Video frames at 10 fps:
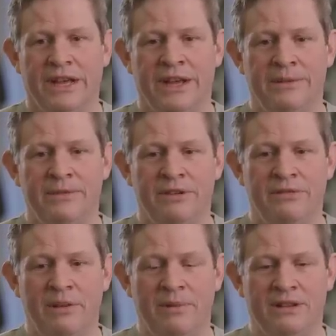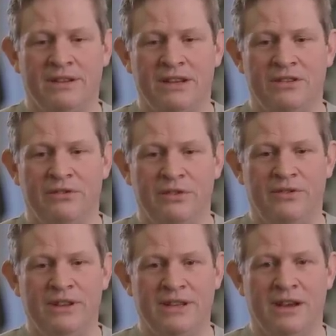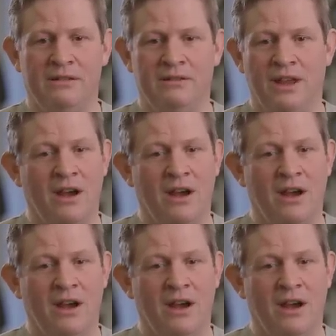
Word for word: Um, and the rehabilitation through physio,